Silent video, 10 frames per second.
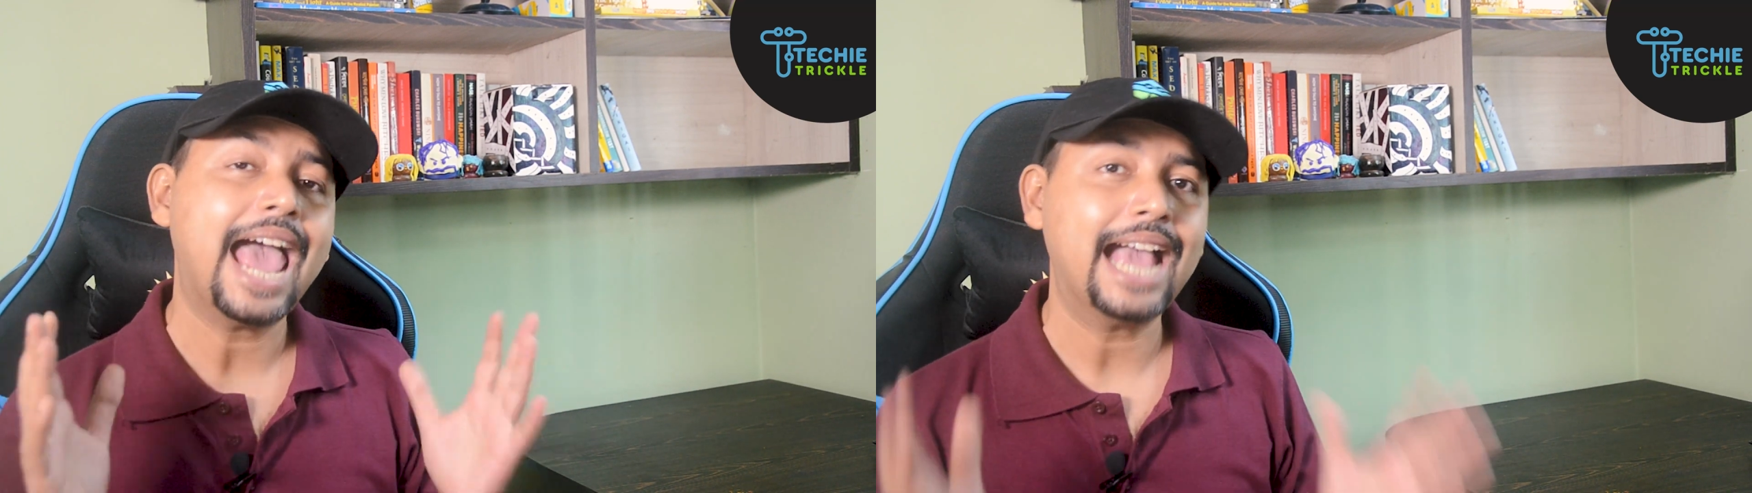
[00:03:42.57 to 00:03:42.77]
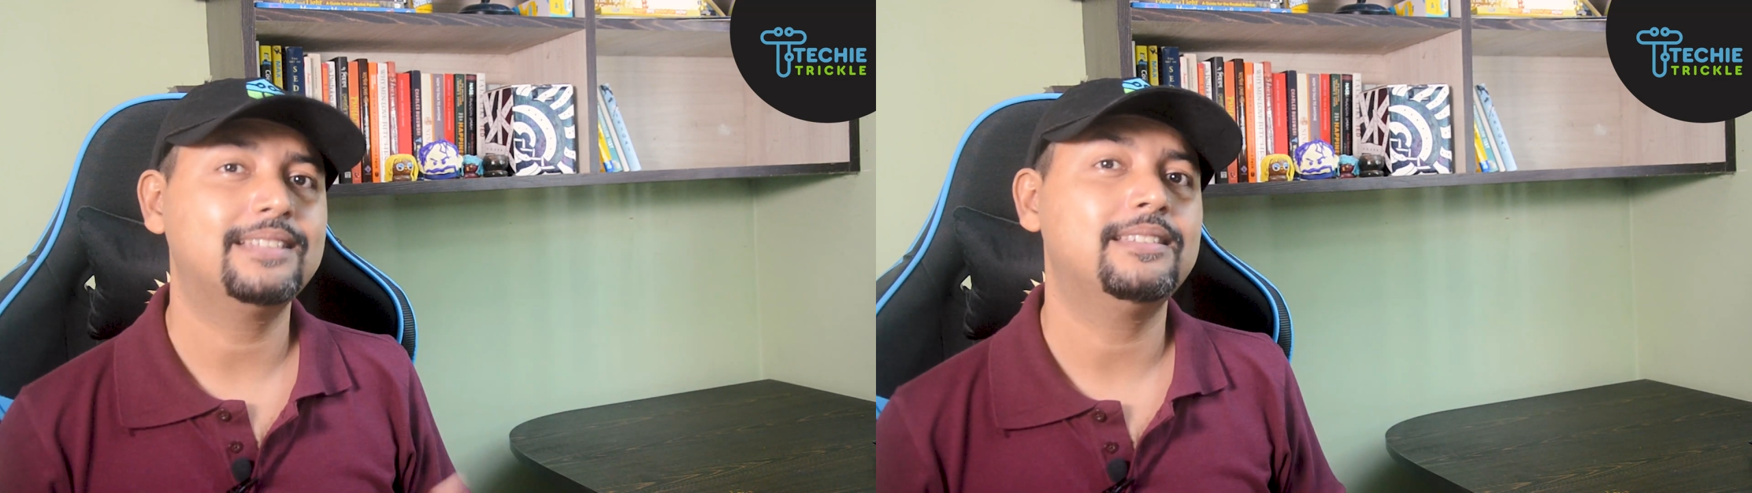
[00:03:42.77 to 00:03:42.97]

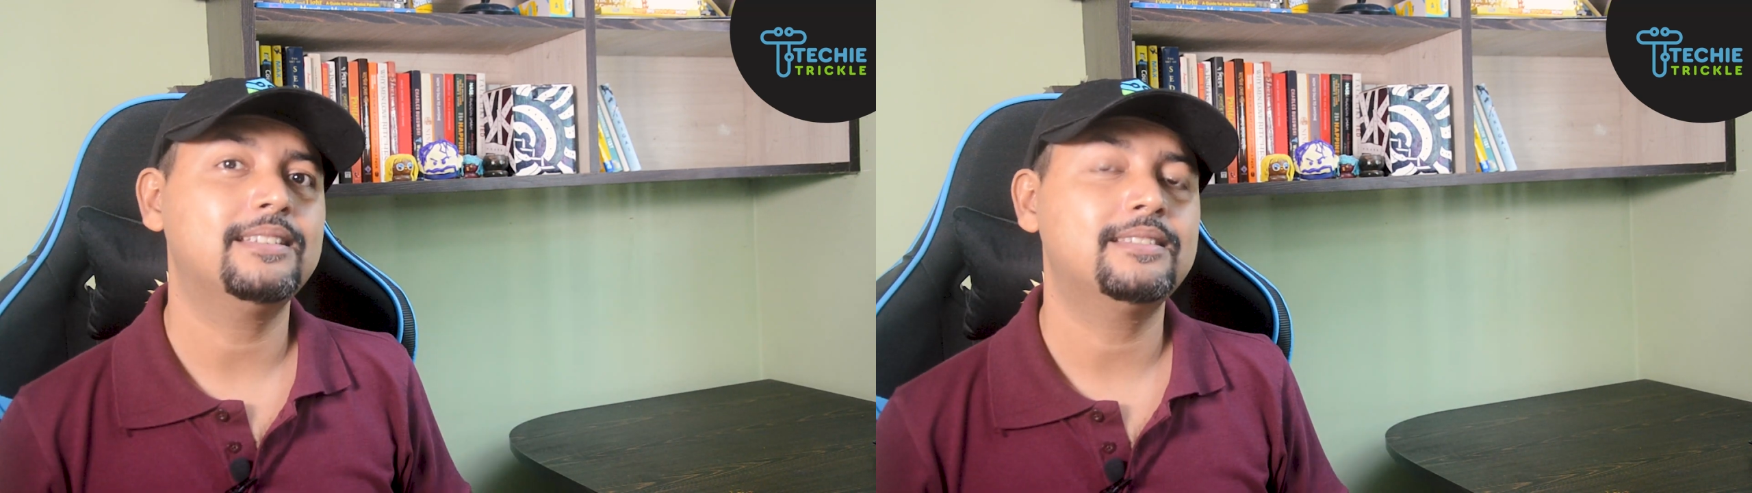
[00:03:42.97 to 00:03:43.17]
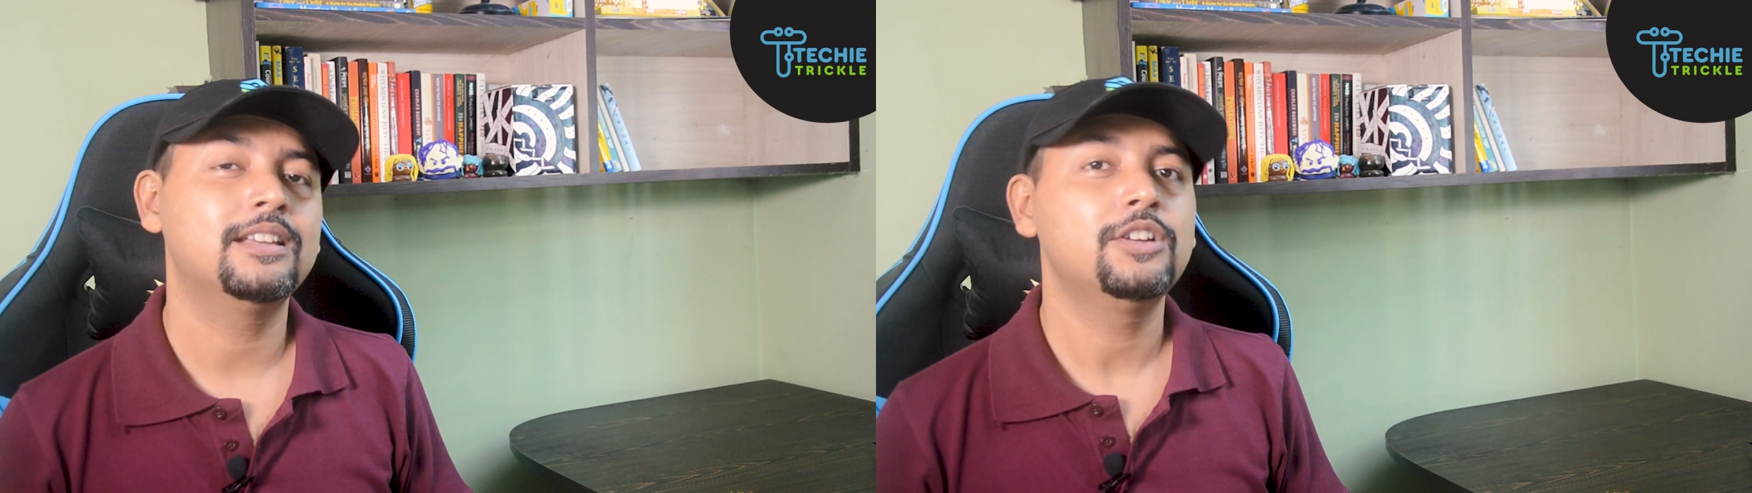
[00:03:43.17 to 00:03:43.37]

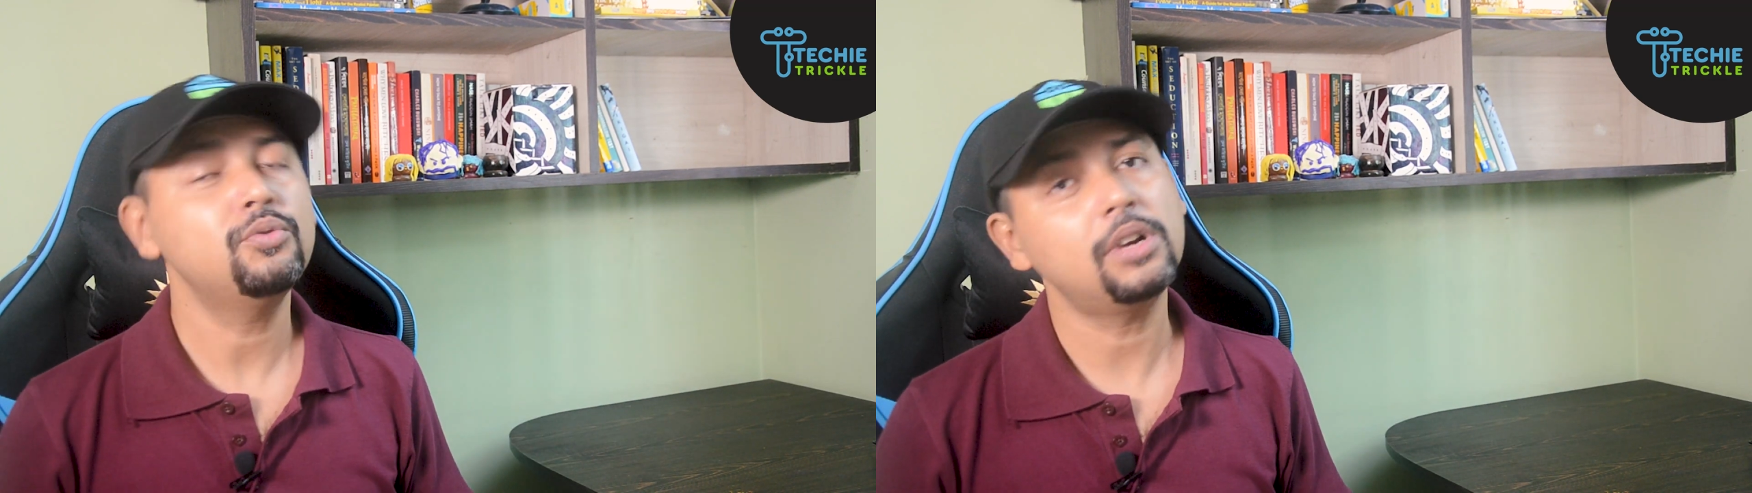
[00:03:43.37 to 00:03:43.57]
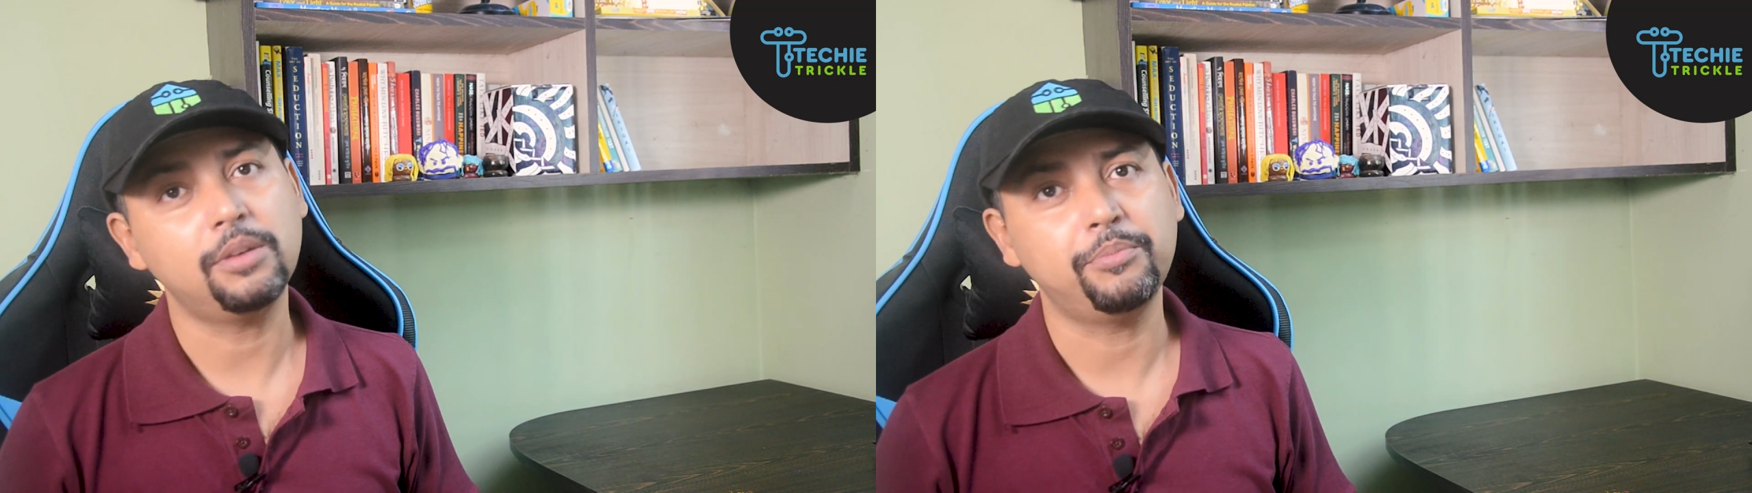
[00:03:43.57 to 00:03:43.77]
access to
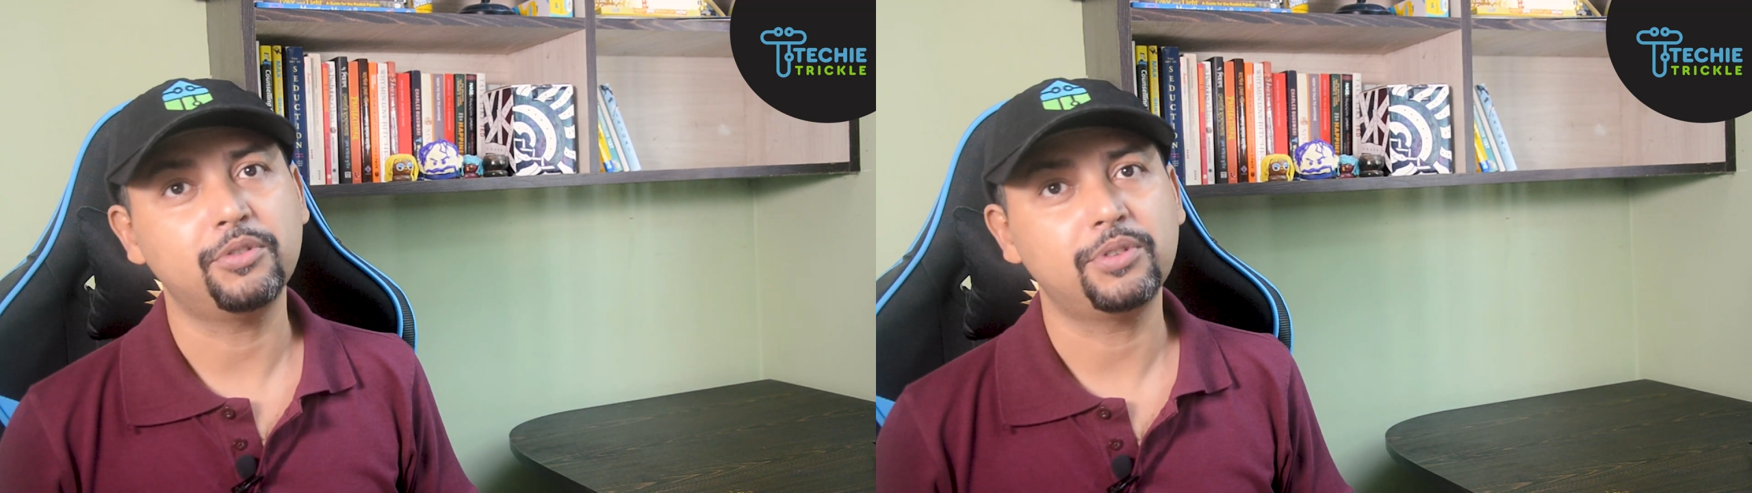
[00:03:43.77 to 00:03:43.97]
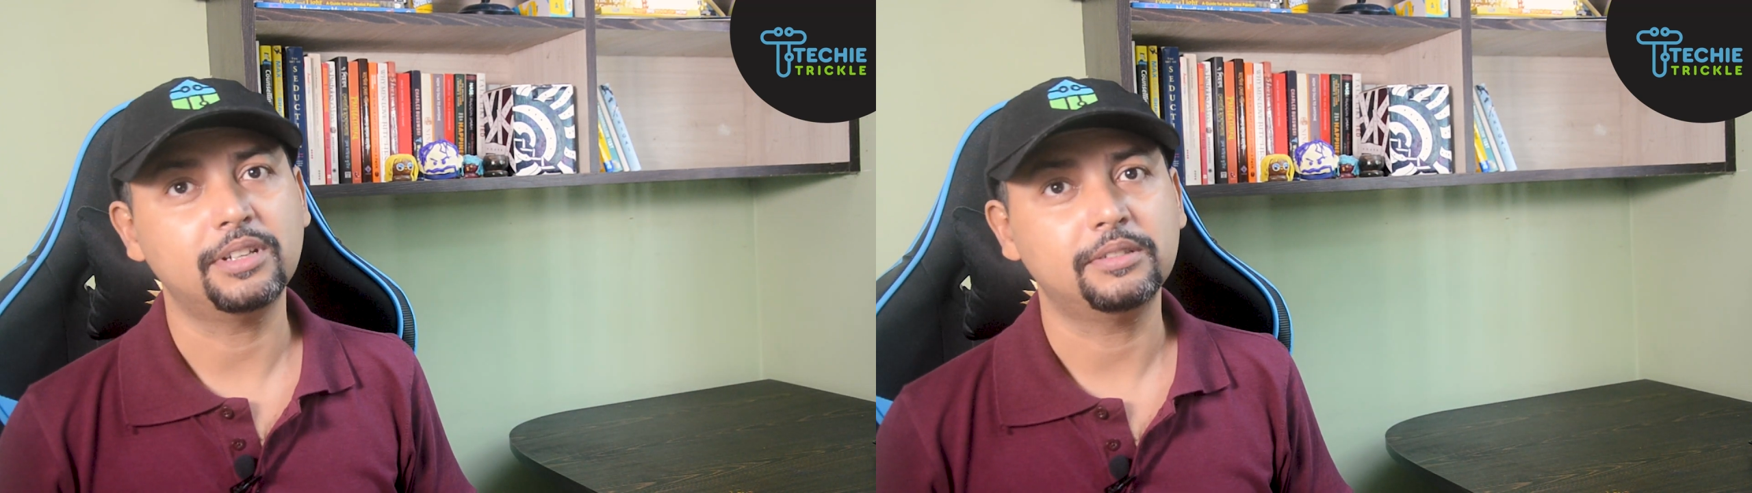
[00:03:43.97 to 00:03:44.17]
a
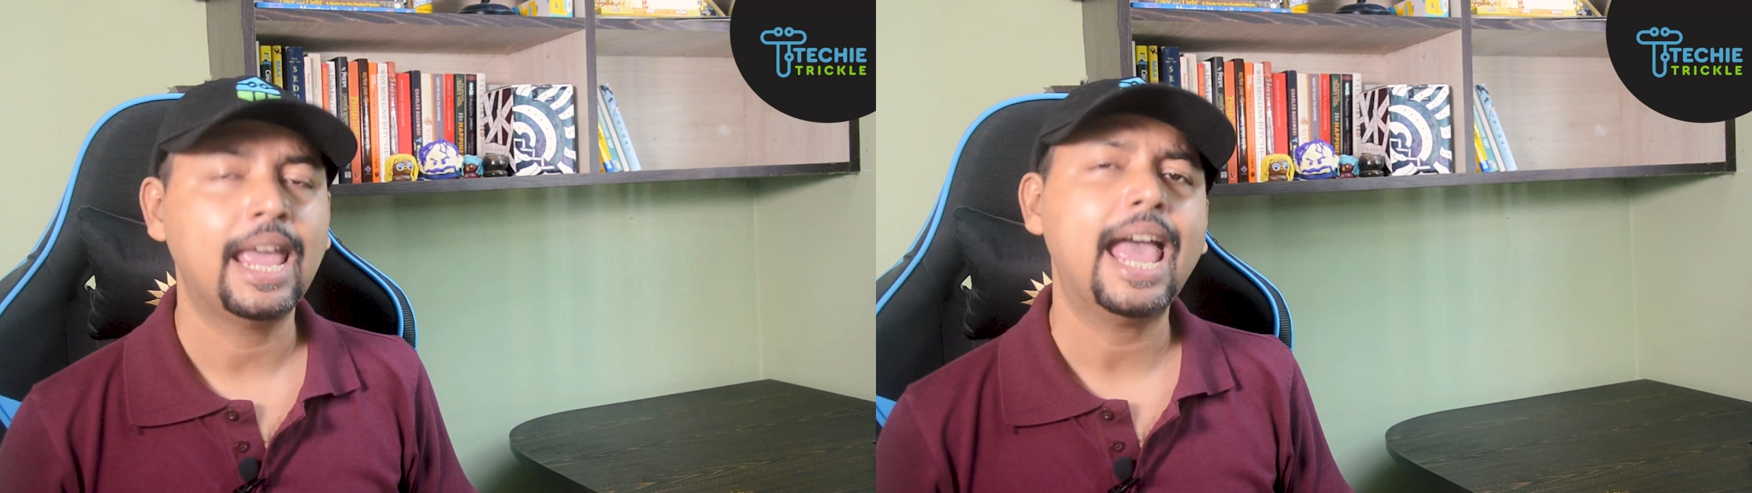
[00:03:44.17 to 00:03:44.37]
computer,